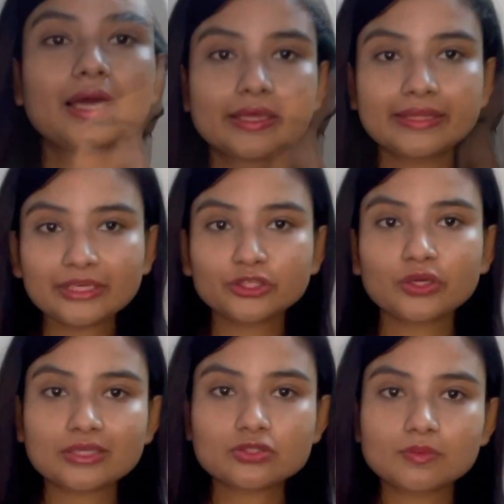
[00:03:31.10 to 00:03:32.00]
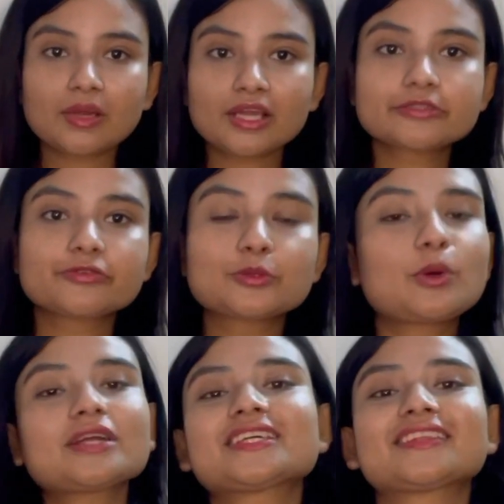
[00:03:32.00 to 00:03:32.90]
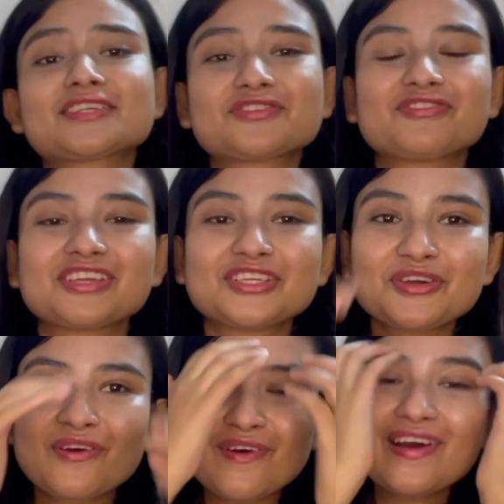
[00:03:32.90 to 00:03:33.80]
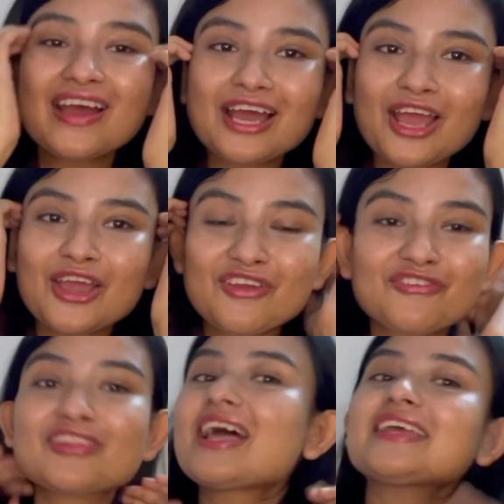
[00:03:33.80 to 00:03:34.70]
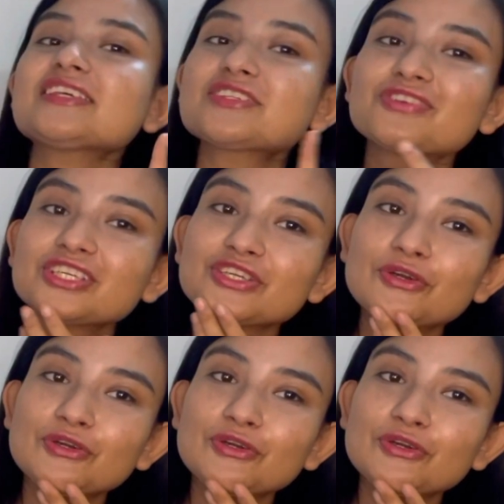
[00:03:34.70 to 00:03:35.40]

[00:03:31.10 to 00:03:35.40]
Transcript: Thank you guys so much for watching this video. If you like this video,